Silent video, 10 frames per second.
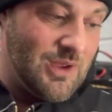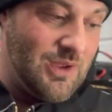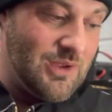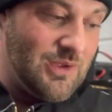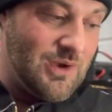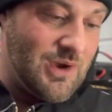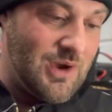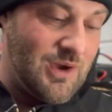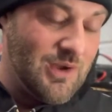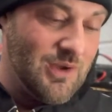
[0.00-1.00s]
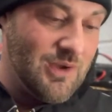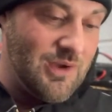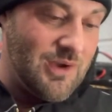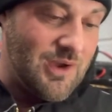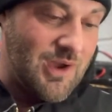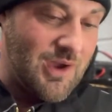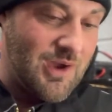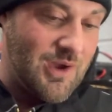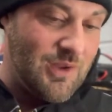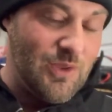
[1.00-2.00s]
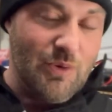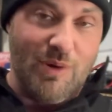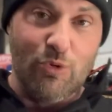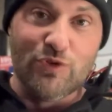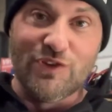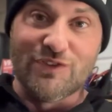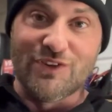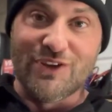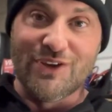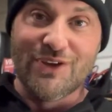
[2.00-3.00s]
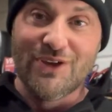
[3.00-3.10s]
yeah, no MOT today.